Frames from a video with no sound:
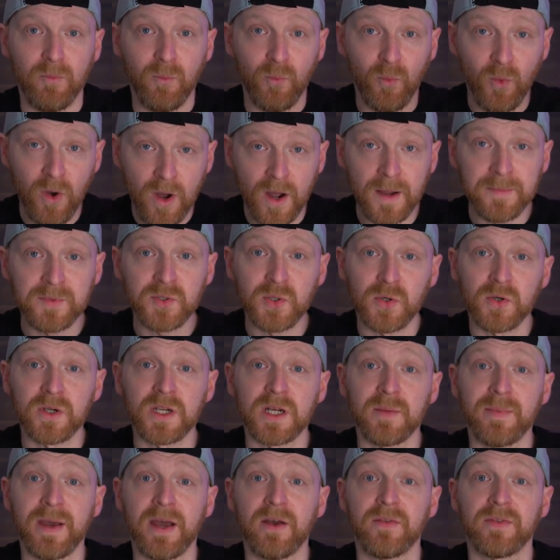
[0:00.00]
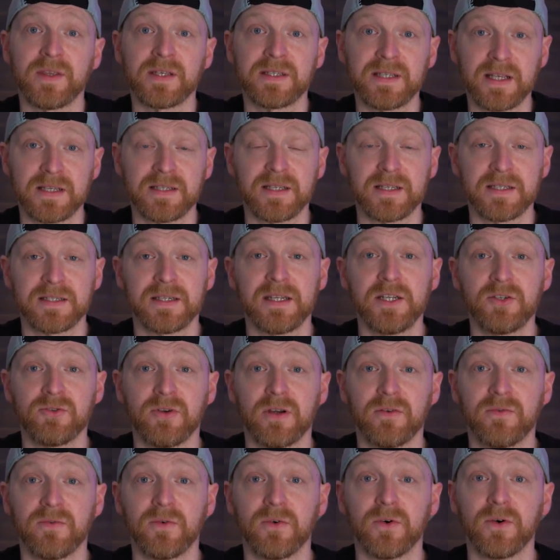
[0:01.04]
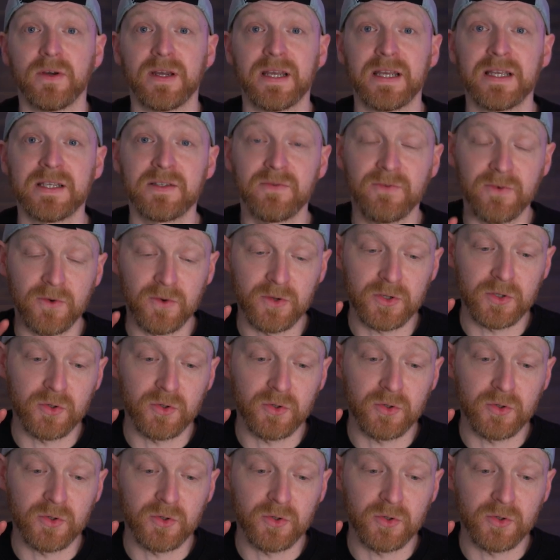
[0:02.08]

what I'm talking about this SSD drive for is for